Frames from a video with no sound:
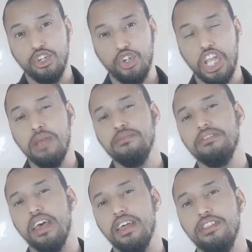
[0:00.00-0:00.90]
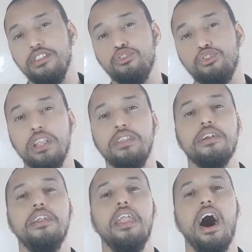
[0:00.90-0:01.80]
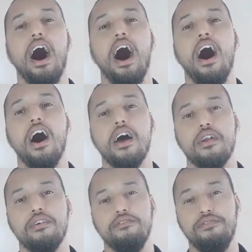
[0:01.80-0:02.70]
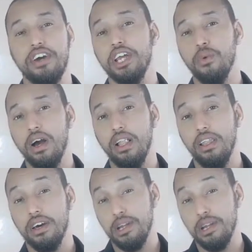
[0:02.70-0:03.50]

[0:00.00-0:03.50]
James said the children are very well.